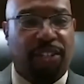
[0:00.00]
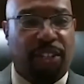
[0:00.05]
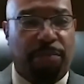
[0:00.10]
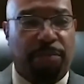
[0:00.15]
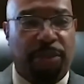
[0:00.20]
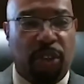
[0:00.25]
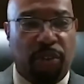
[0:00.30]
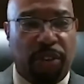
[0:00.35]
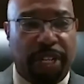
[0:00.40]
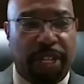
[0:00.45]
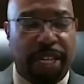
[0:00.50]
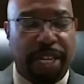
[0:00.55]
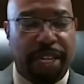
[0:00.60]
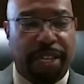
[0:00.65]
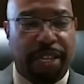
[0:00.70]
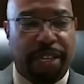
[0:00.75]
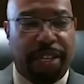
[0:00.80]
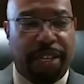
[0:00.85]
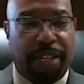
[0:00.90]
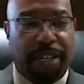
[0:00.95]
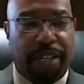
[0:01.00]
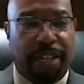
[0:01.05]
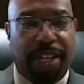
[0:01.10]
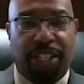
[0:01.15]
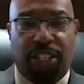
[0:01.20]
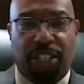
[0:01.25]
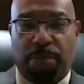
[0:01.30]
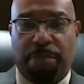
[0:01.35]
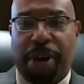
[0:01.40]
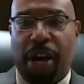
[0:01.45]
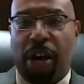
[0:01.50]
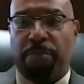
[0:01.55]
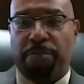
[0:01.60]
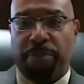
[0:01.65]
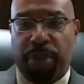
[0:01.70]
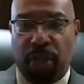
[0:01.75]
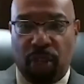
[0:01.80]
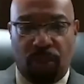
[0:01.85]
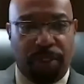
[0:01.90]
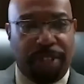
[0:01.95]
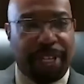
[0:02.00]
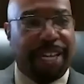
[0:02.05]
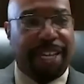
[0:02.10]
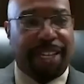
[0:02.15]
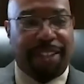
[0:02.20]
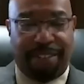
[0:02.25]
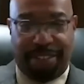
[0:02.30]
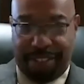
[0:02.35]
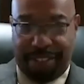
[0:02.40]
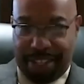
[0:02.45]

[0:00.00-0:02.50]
community. It's about building